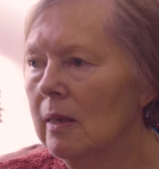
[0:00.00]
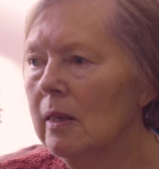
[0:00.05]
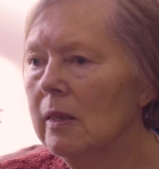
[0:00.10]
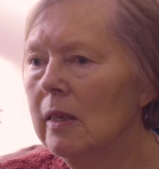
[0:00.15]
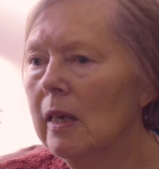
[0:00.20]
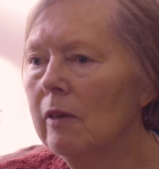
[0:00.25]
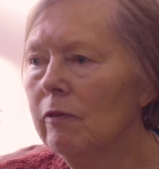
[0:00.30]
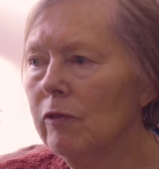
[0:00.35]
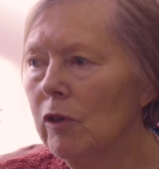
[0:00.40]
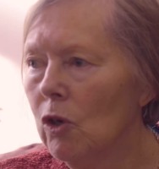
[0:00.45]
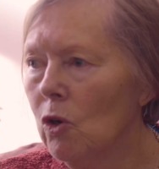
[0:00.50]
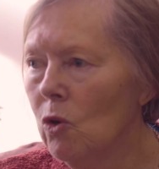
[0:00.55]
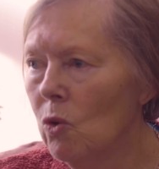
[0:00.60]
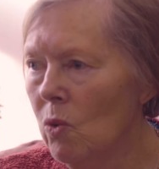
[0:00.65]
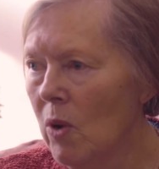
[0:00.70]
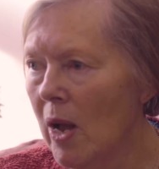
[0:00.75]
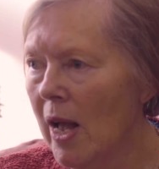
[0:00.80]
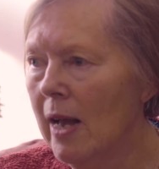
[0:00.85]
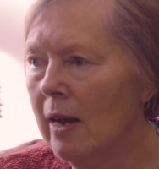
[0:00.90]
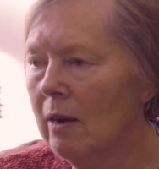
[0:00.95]
and you have to
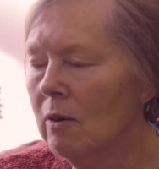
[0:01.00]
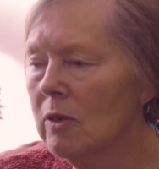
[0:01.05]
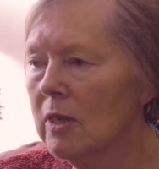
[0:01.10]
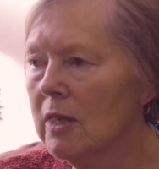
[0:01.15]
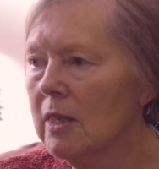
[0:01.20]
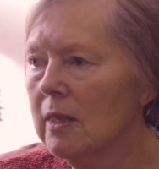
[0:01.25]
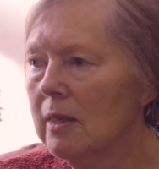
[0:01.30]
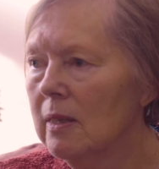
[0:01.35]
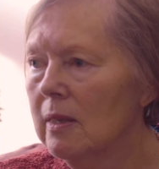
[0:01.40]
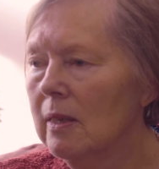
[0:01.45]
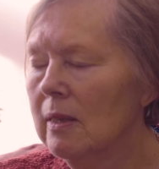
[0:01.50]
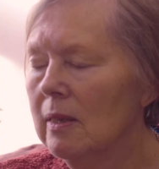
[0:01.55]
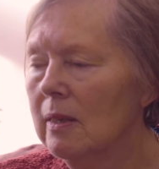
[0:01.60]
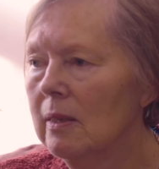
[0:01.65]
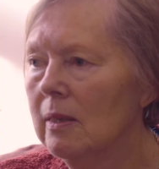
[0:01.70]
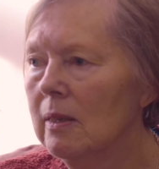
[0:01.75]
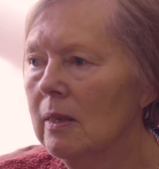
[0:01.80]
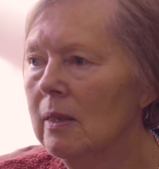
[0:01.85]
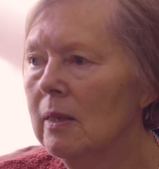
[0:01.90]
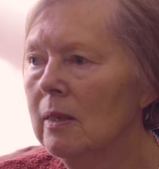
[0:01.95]
go out,
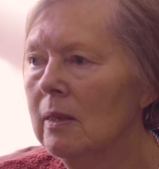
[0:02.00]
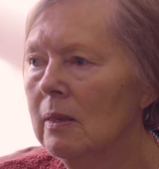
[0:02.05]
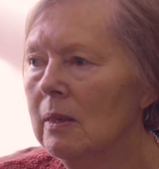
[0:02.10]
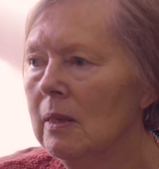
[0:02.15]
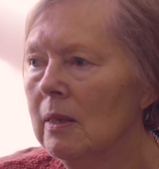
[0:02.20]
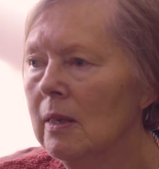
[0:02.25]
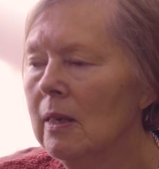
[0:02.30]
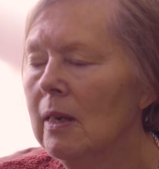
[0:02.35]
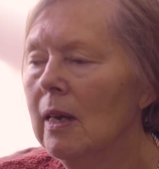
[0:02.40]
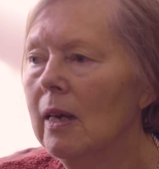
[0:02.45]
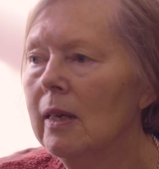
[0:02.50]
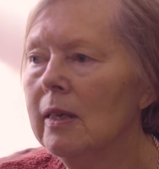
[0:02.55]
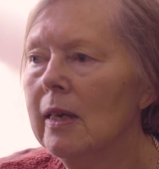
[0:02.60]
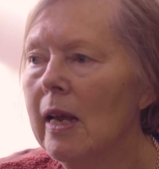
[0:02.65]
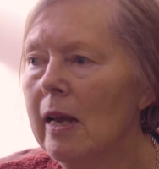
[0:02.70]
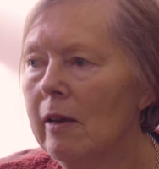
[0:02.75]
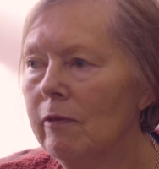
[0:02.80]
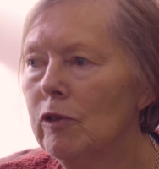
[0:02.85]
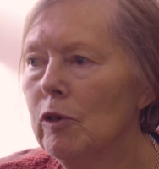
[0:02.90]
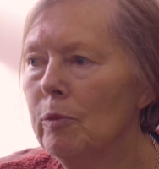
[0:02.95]
and you
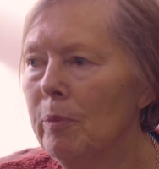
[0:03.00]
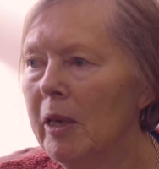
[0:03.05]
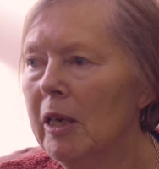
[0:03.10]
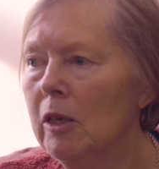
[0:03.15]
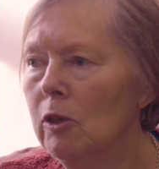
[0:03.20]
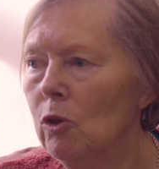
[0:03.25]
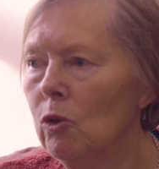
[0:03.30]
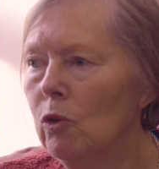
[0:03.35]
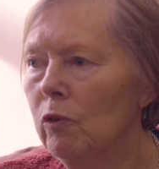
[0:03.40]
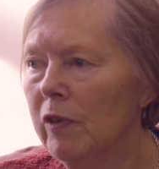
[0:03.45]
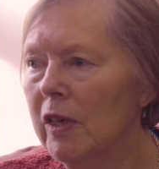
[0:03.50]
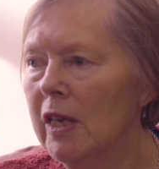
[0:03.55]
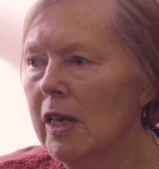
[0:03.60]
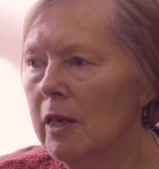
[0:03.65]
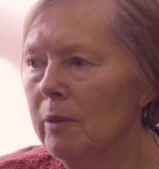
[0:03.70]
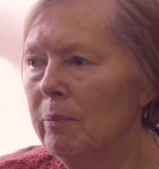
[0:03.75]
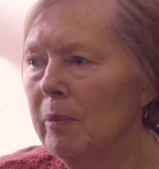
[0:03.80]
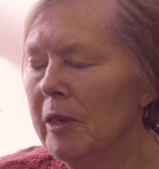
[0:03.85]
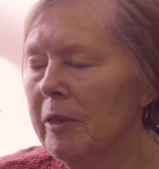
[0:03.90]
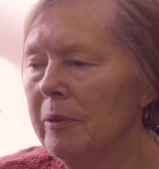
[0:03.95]
have to be an
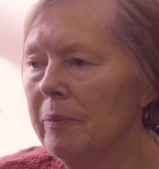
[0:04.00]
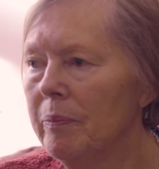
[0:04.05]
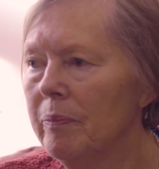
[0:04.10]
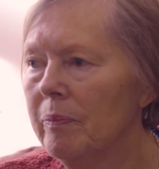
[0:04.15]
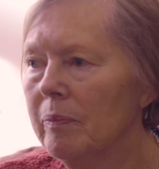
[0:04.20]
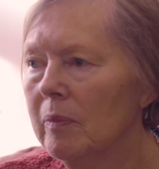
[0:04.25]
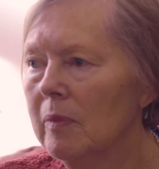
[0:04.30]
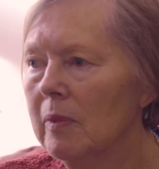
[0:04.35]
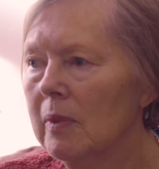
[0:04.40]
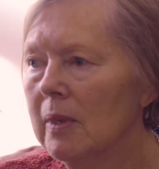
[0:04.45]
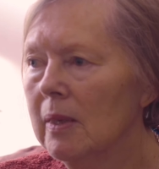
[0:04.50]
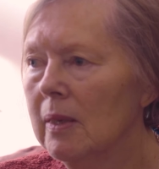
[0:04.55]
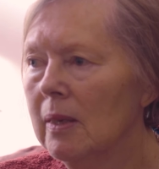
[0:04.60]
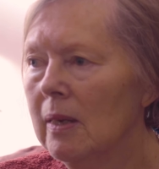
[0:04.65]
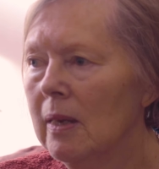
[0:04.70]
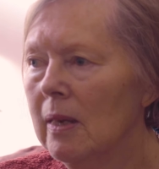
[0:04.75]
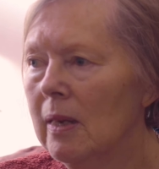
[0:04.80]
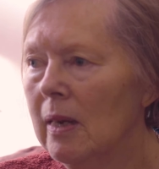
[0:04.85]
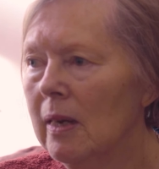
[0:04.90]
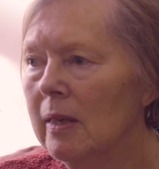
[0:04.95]
overcomer. Amen.
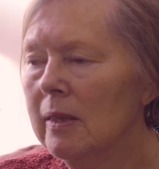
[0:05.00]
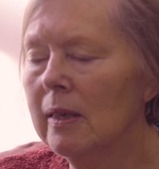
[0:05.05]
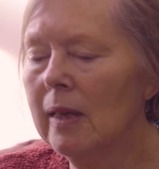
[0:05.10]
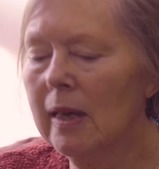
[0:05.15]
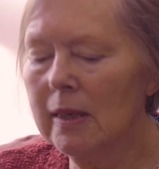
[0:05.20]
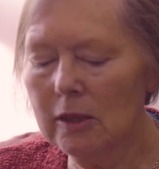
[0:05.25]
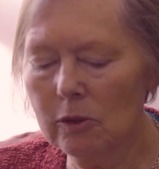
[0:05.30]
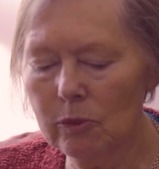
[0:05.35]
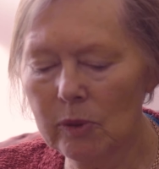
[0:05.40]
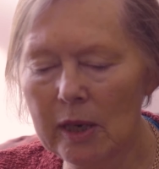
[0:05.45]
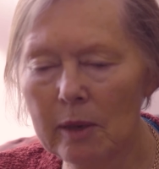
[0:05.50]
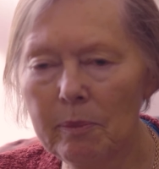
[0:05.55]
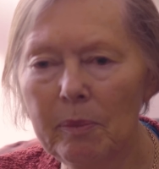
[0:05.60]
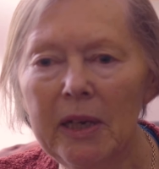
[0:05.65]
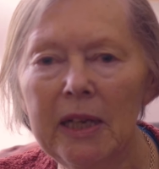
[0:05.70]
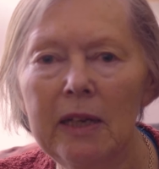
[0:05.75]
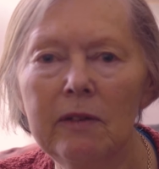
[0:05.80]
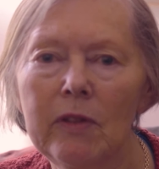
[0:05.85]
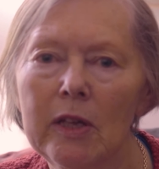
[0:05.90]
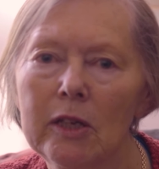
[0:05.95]
And that's what I
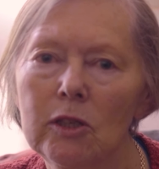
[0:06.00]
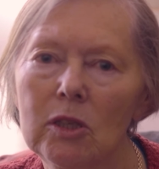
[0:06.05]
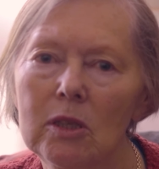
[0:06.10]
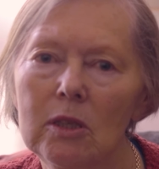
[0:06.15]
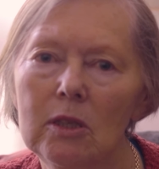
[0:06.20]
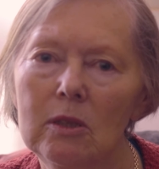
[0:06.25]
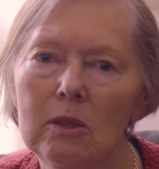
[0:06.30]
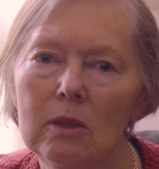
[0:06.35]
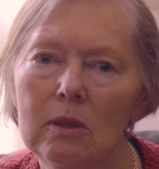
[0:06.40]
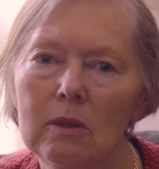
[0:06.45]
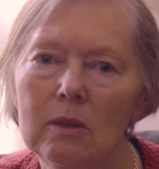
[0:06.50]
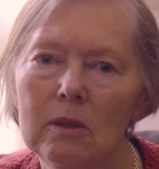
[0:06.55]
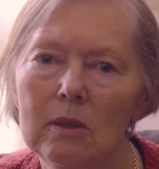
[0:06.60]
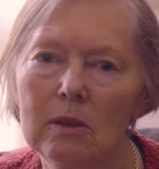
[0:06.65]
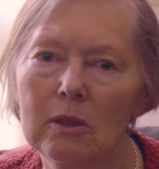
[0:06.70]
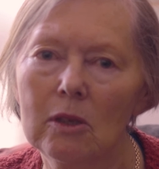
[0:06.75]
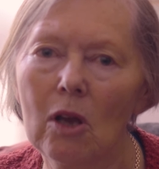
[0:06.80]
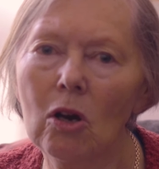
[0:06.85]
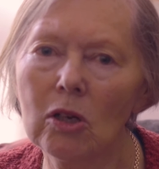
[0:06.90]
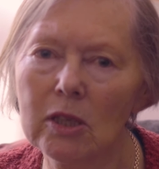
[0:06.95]
believe that
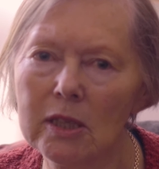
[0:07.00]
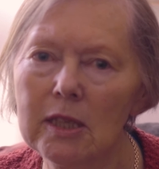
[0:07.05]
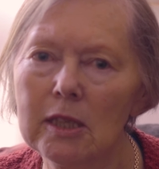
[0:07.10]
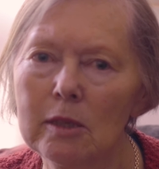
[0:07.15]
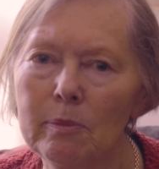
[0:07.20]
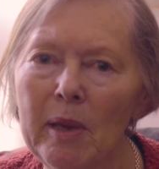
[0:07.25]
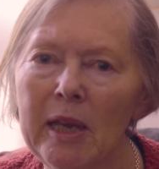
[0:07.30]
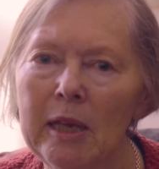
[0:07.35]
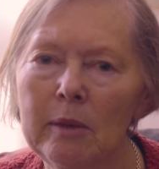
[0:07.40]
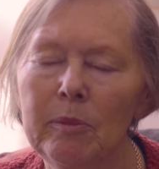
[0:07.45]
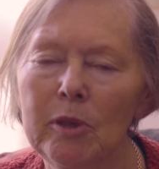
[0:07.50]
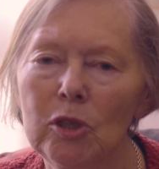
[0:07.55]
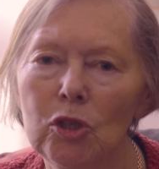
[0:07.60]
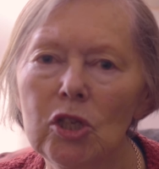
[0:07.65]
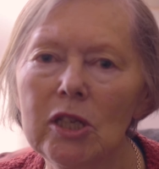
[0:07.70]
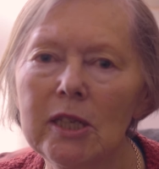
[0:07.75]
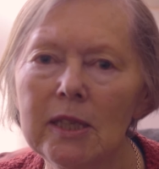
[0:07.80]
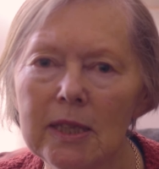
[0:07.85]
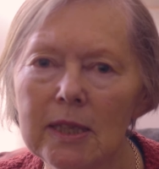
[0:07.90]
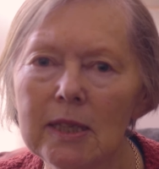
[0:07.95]
God has made me.
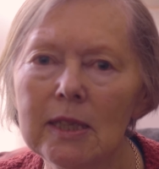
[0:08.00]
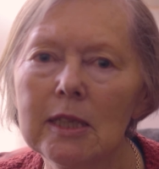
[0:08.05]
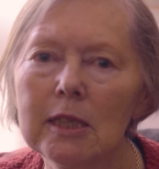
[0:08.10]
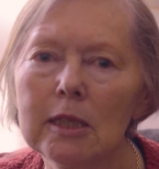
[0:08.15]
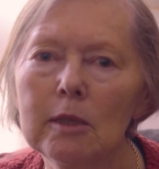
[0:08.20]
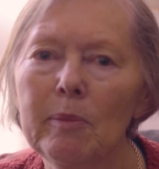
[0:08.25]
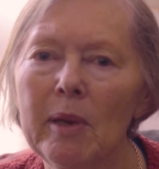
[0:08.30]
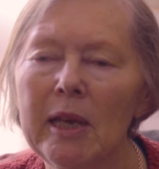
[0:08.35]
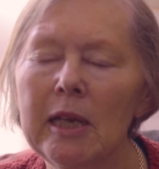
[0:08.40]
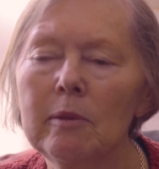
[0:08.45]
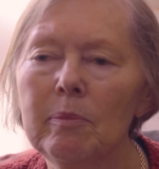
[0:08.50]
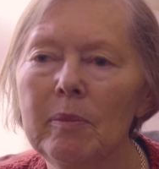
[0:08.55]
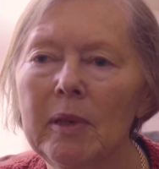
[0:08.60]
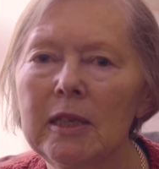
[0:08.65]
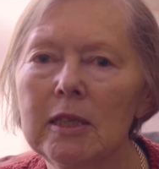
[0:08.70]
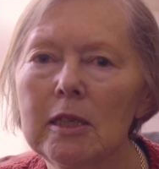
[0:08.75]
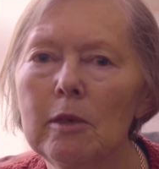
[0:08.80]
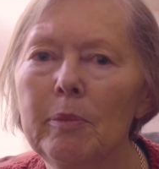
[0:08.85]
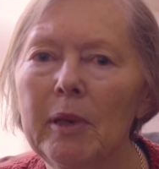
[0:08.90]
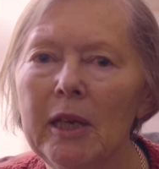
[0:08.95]
Jesus has made
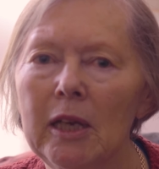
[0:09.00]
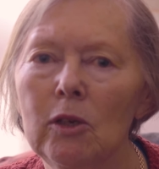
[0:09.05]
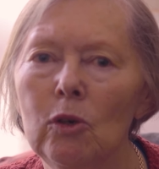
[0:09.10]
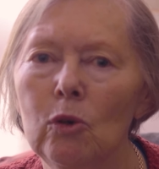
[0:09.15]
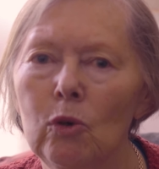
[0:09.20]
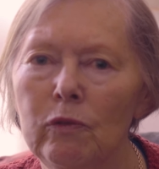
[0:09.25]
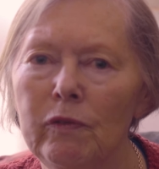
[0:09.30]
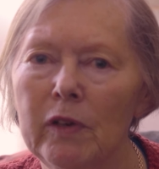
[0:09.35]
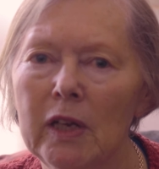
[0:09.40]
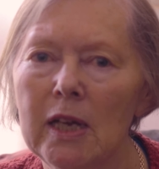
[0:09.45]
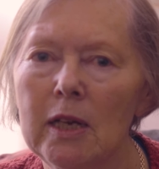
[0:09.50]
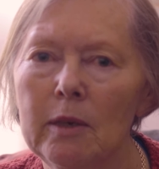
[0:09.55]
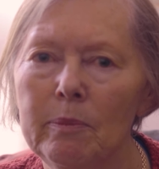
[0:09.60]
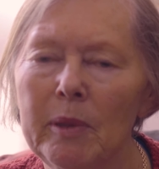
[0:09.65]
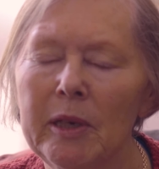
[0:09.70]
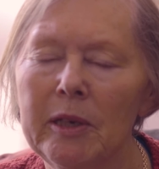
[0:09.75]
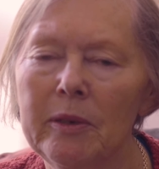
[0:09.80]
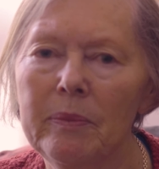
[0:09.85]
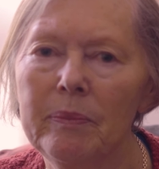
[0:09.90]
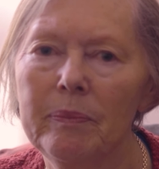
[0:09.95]
me to be an
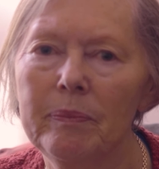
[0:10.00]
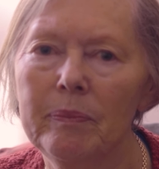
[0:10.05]
overcomer.